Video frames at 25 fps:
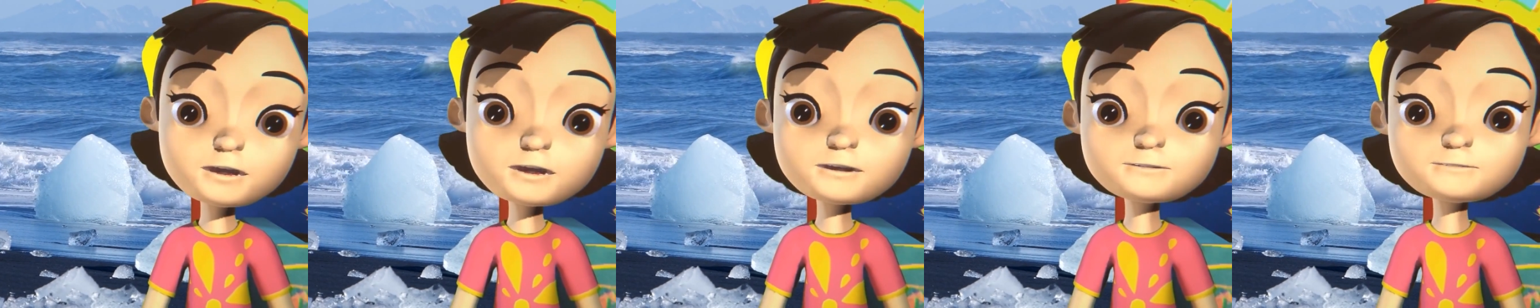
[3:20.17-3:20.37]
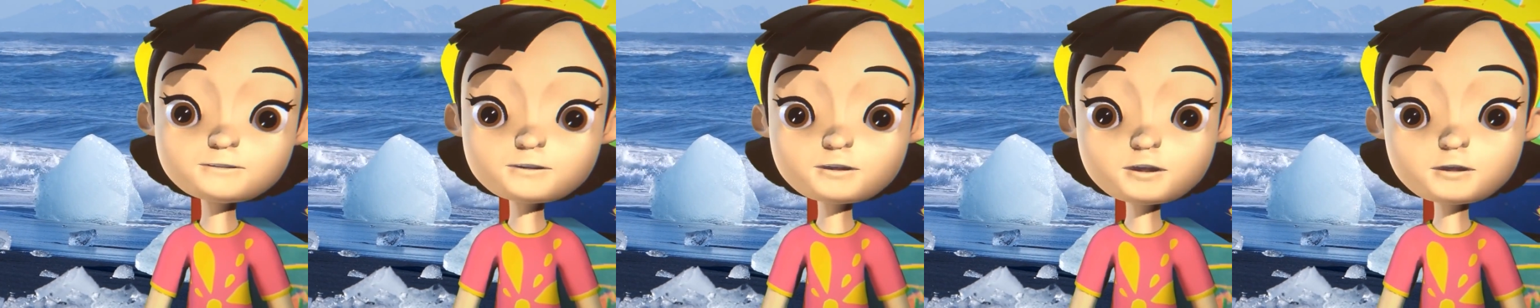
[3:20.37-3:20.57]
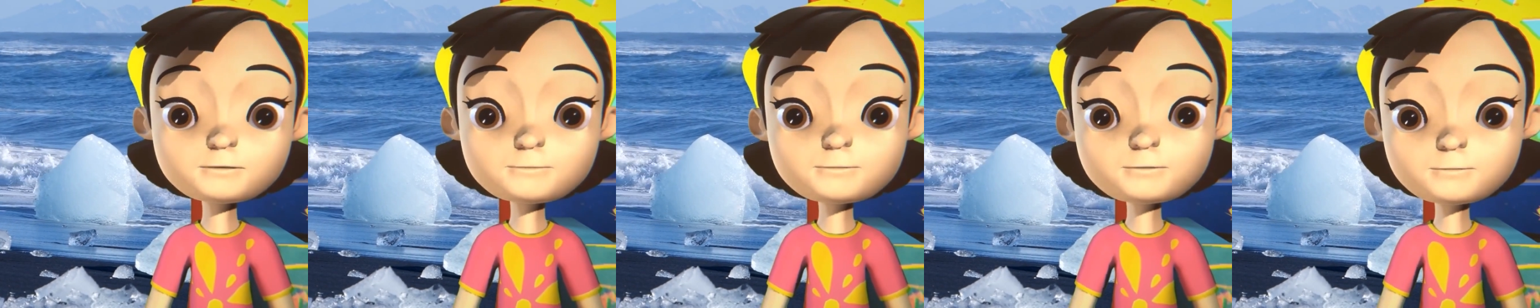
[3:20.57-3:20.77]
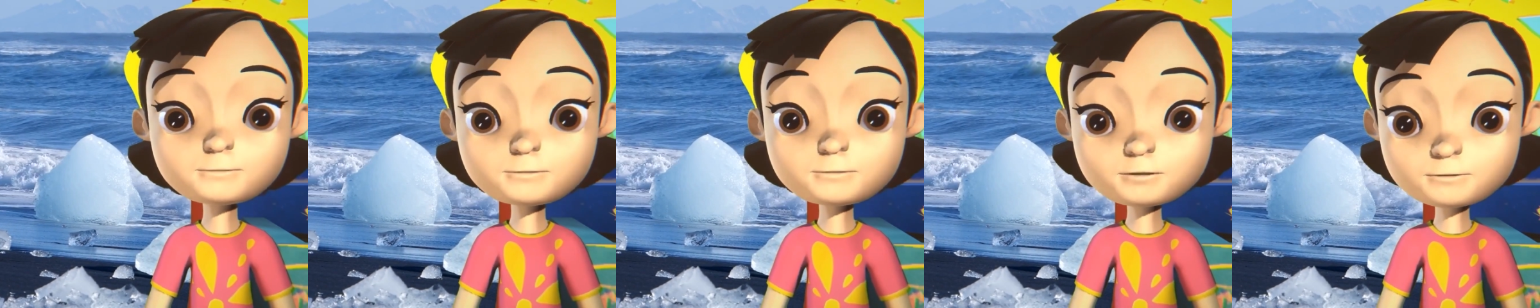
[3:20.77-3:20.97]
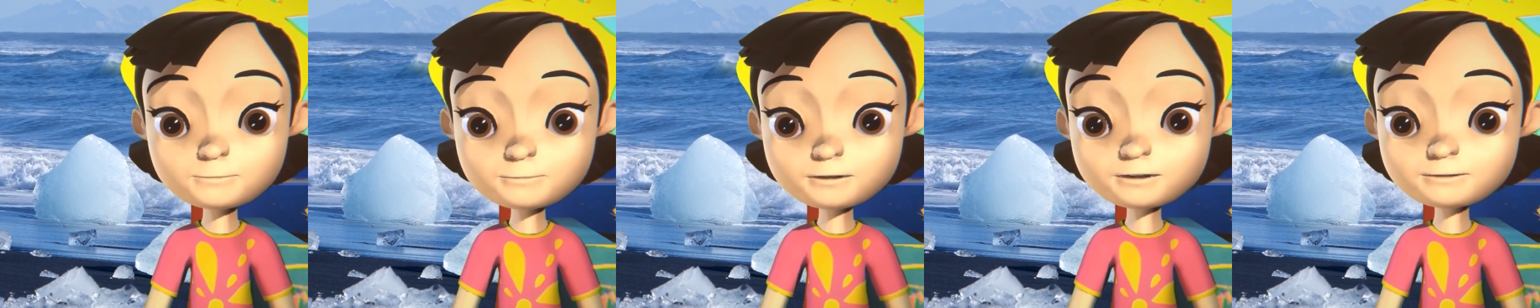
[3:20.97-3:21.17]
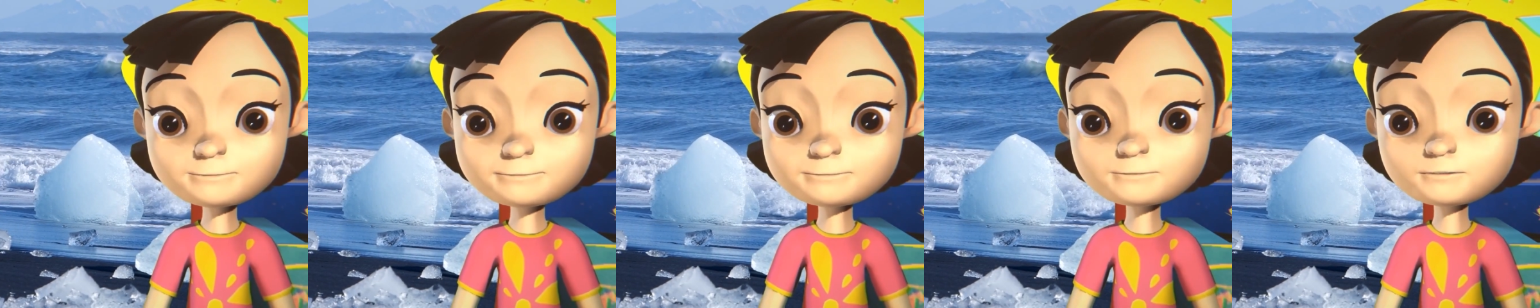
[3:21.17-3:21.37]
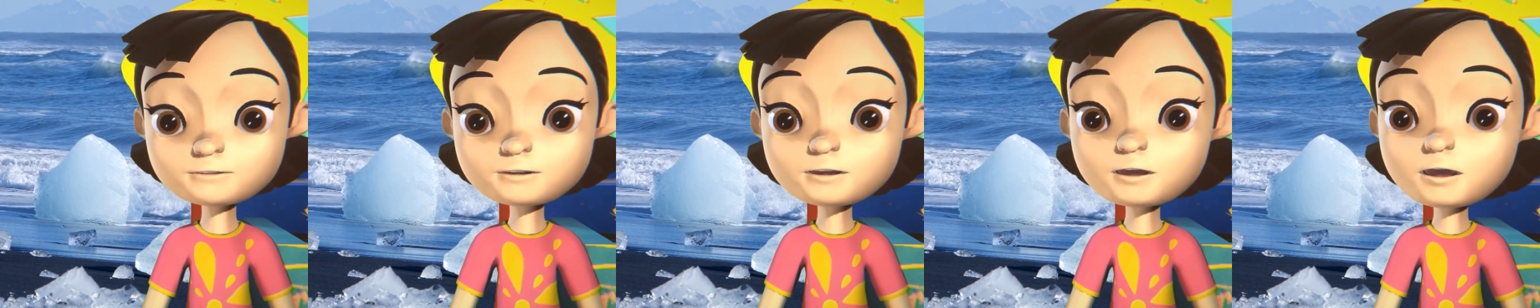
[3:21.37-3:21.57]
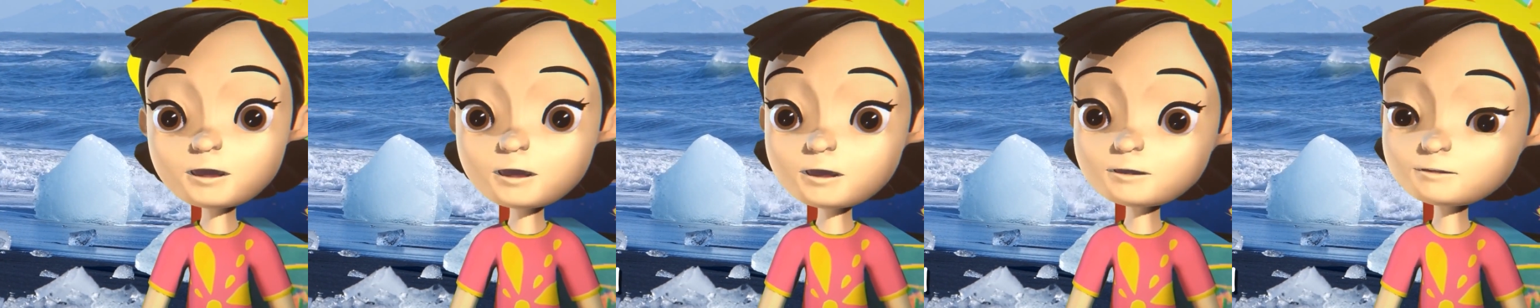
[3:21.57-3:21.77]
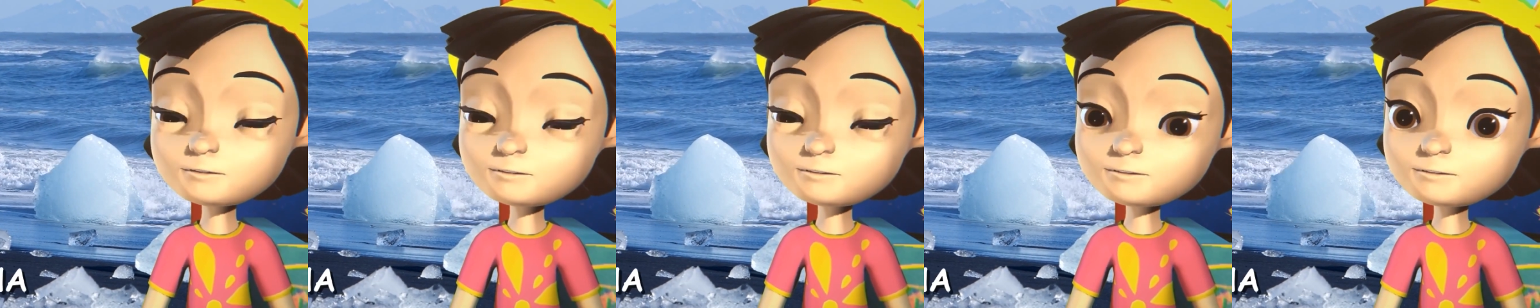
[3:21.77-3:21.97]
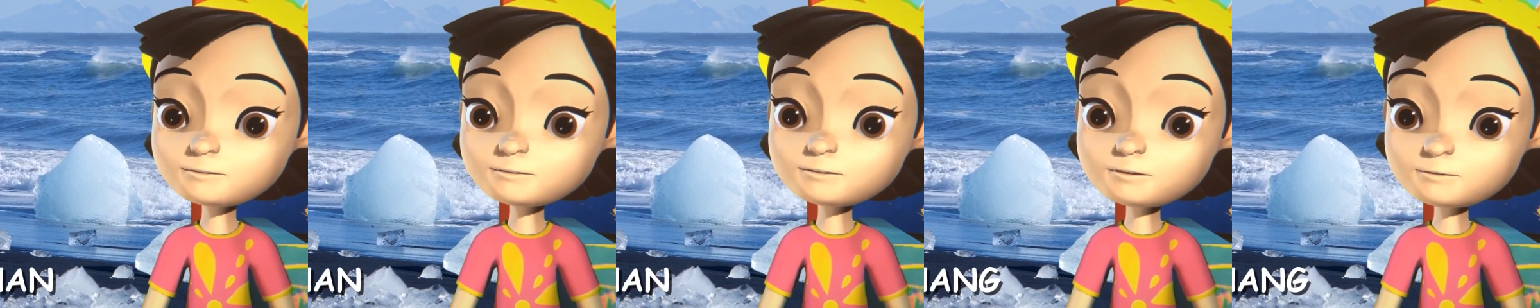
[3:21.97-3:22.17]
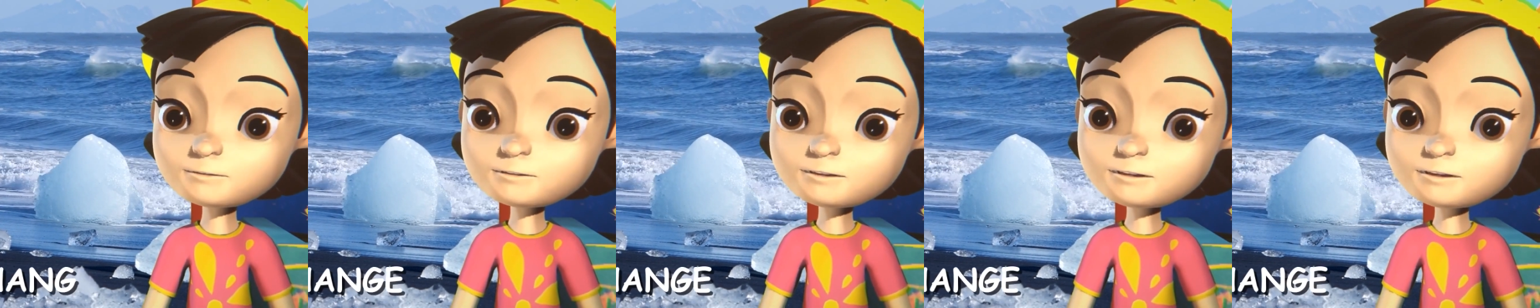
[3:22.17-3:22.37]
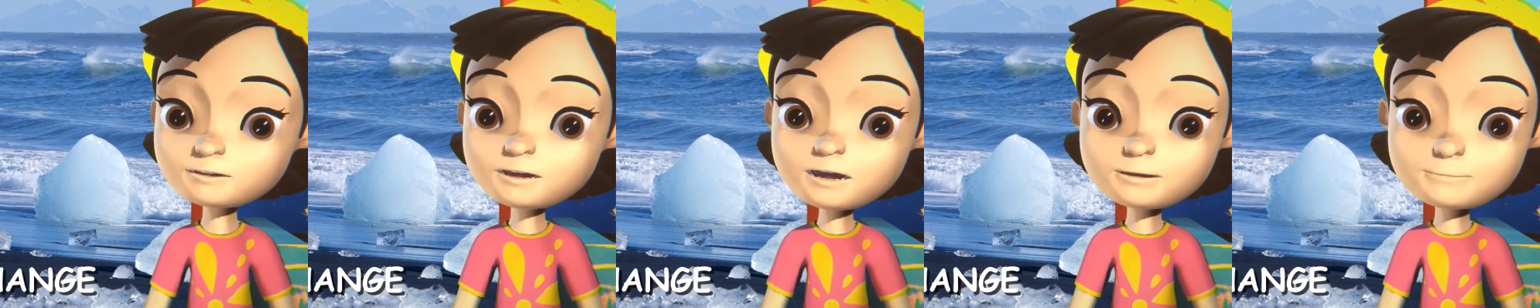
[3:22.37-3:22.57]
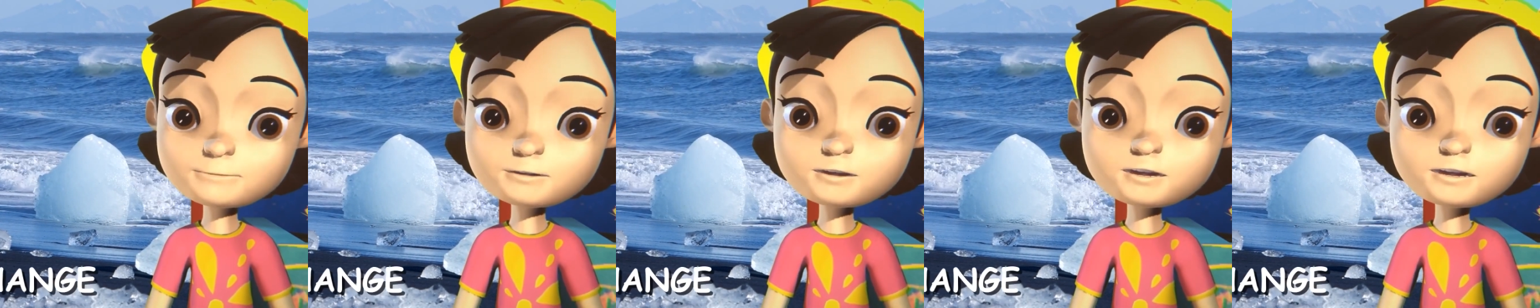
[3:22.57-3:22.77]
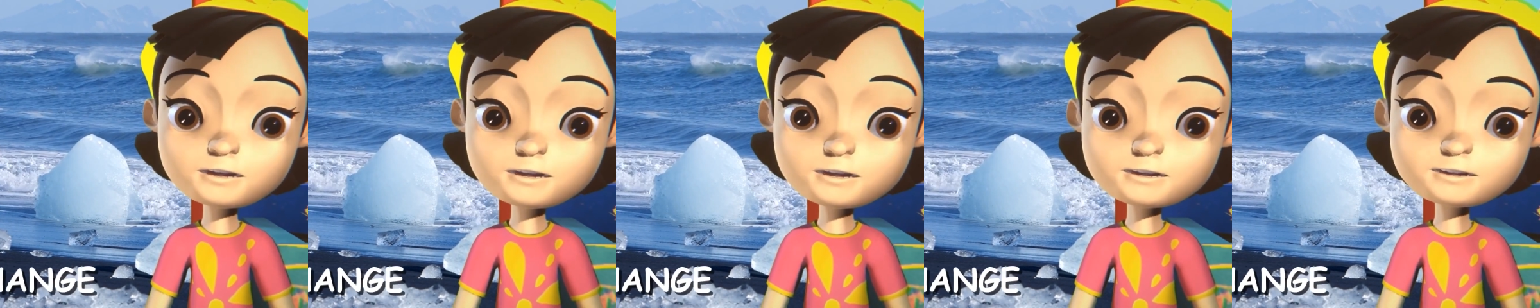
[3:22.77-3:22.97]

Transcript: of global warming, also known as climate